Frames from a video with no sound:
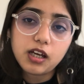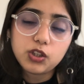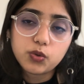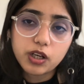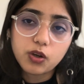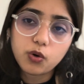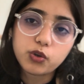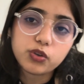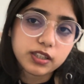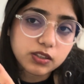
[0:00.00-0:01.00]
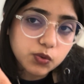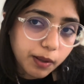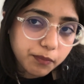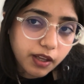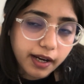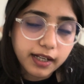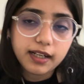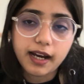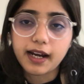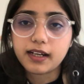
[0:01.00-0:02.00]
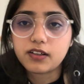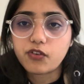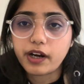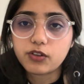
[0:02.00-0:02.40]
you can go to this website and try